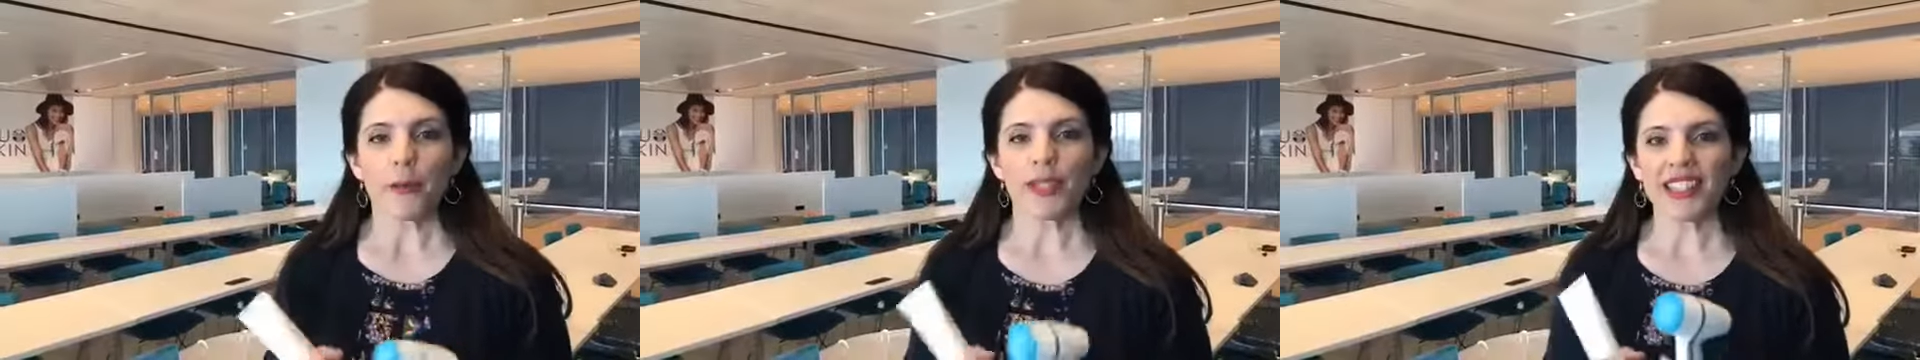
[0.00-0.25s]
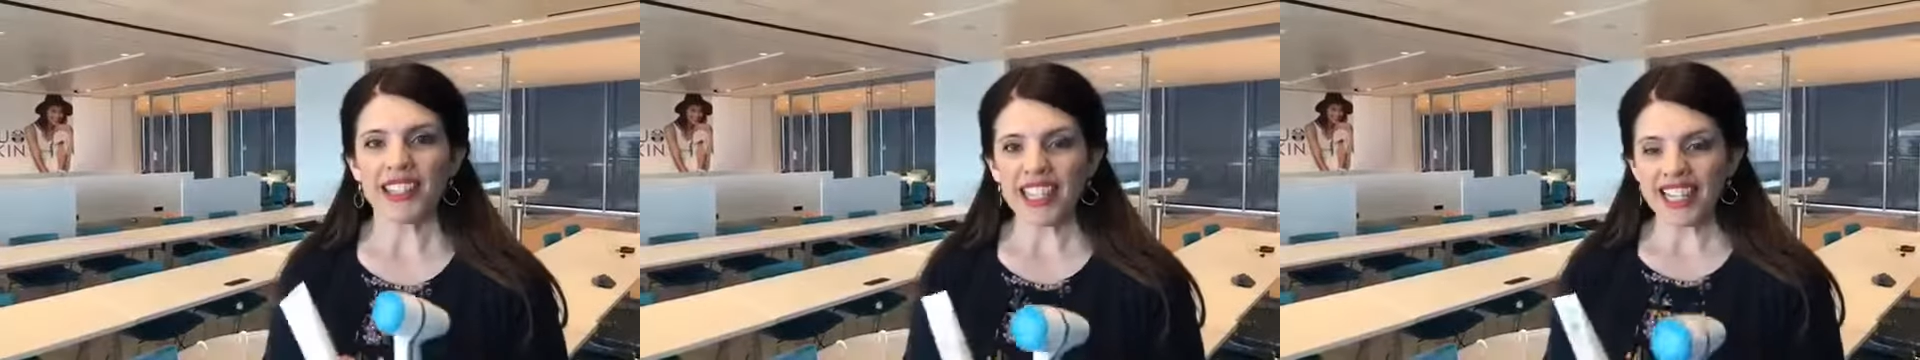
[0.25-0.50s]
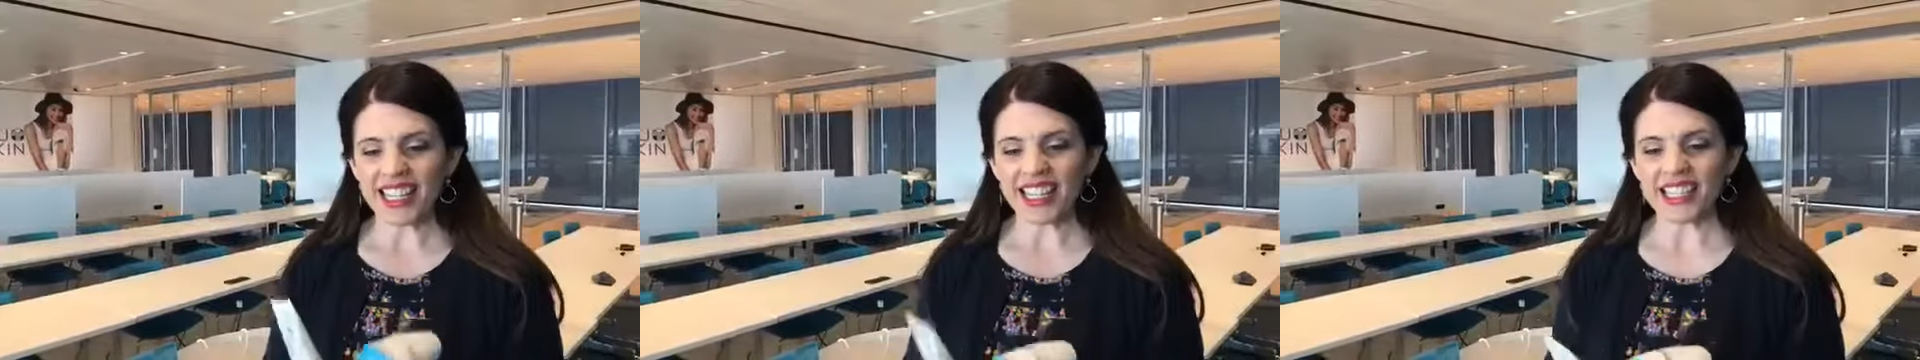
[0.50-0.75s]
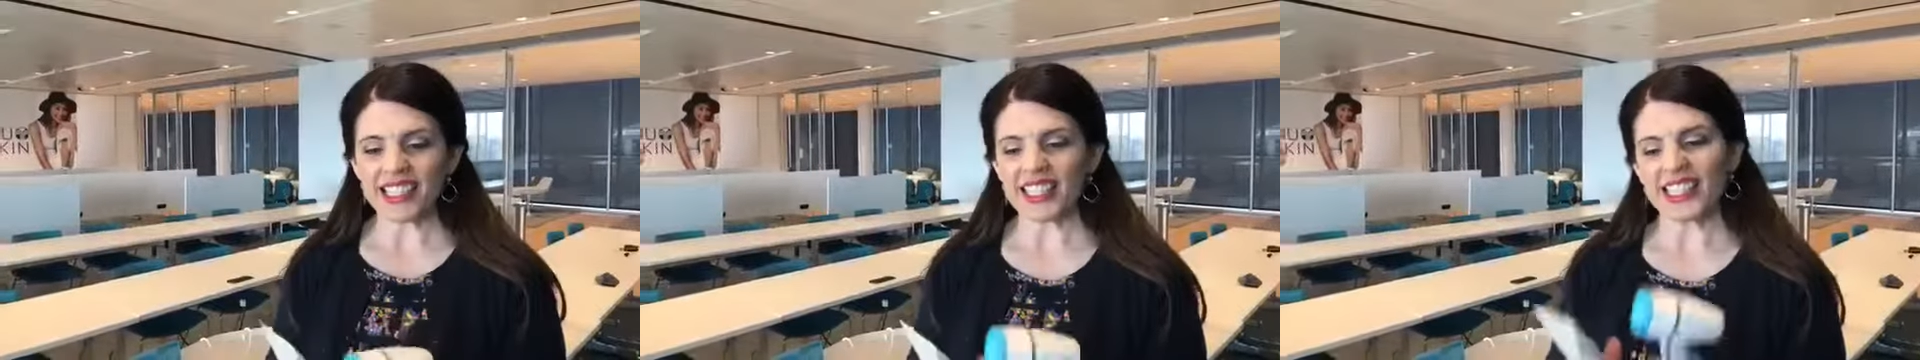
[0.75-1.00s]
But the thing
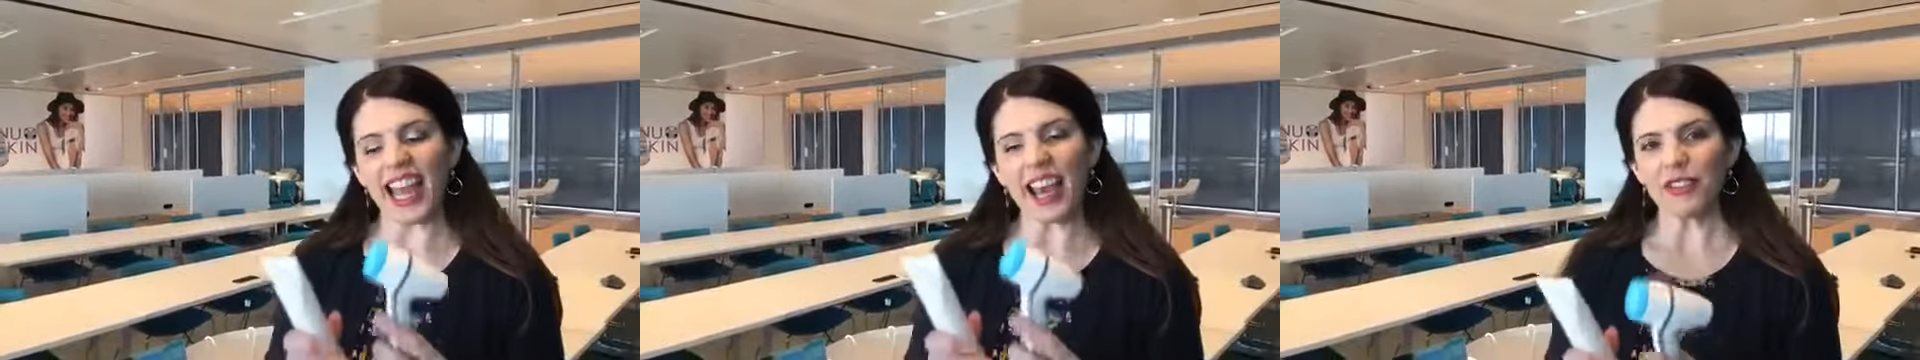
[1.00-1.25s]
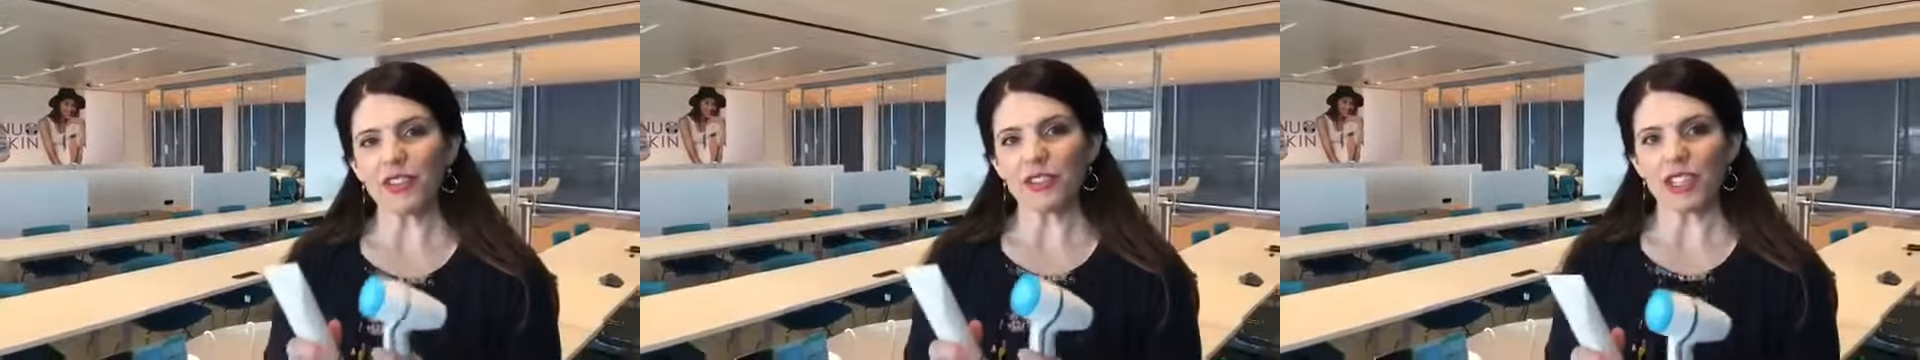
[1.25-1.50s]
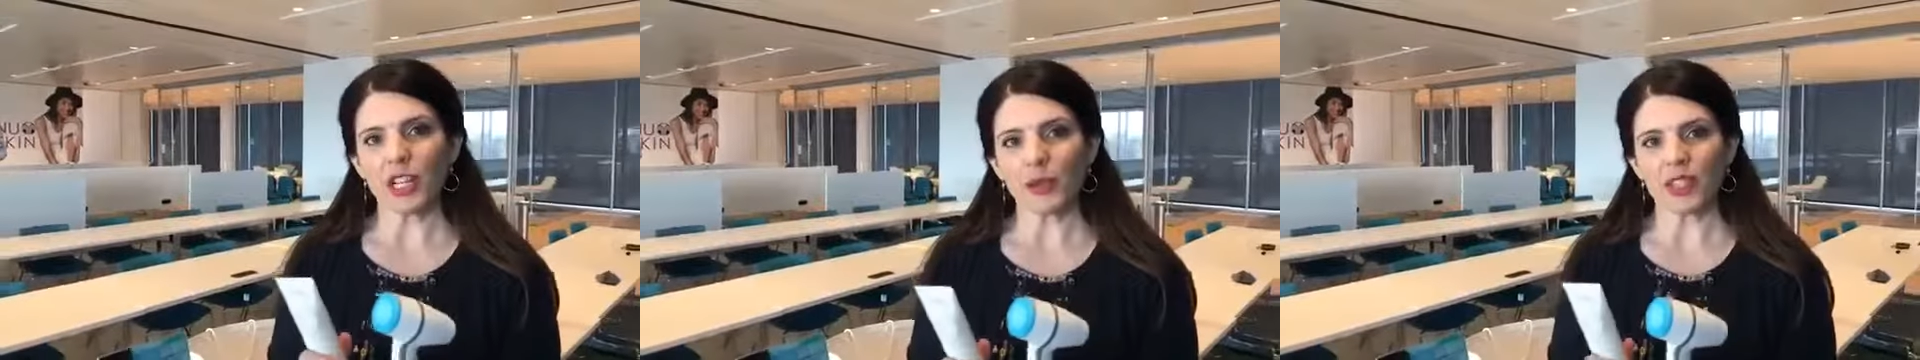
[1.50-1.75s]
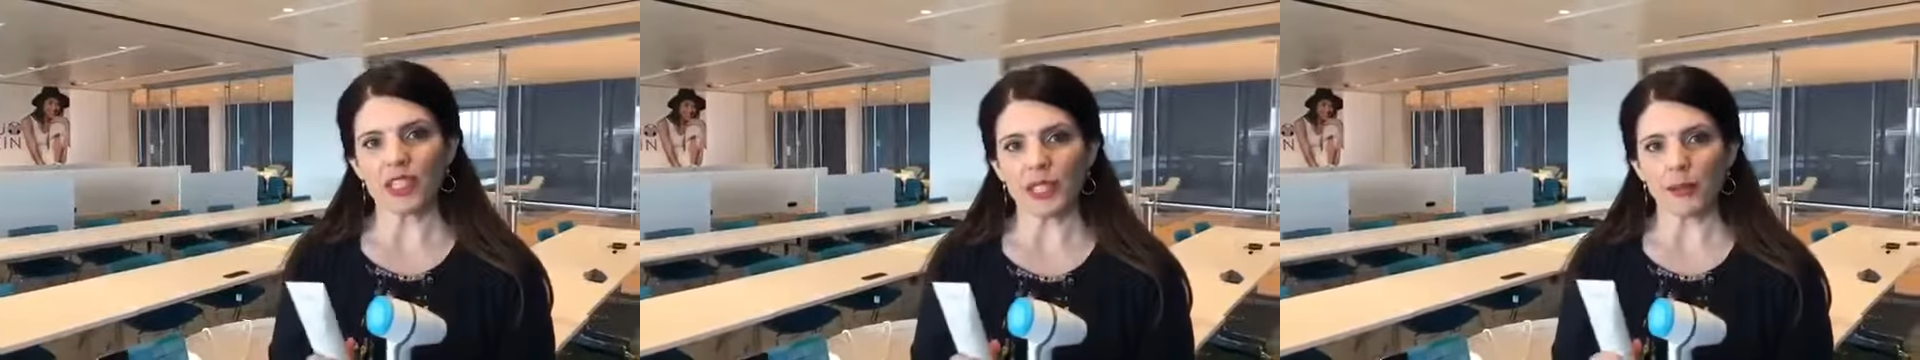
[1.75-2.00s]
is after you're done
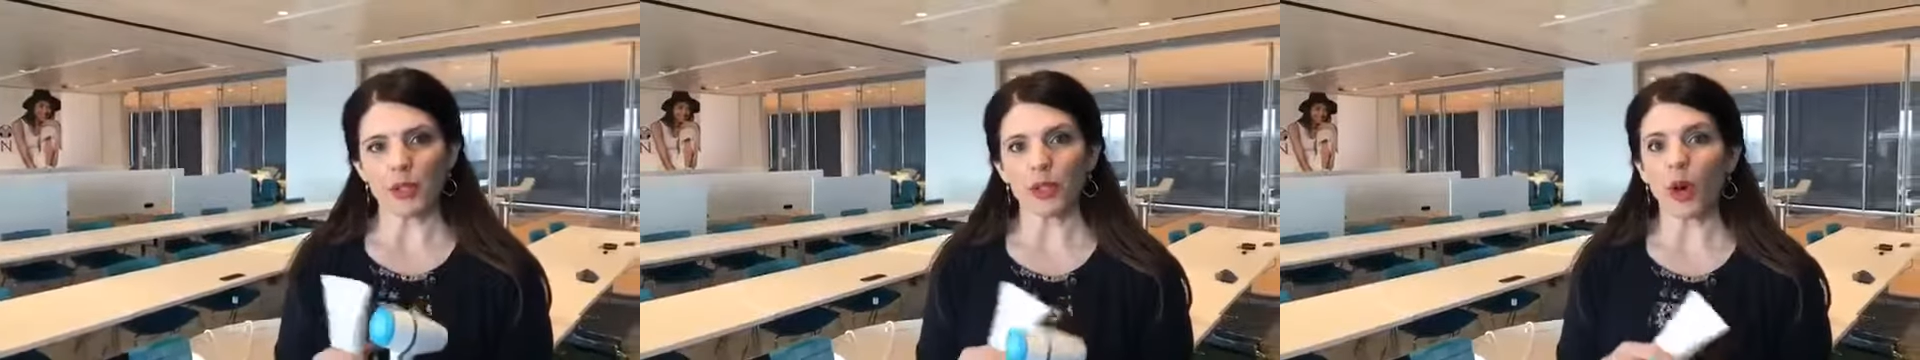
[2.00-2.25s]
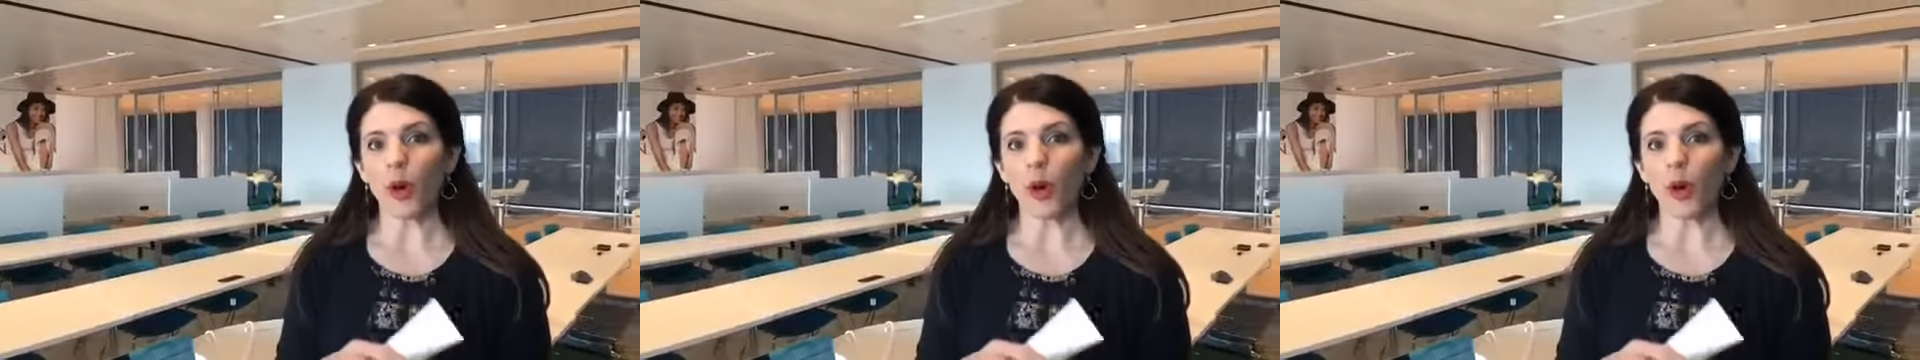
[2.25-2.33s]
with the demo,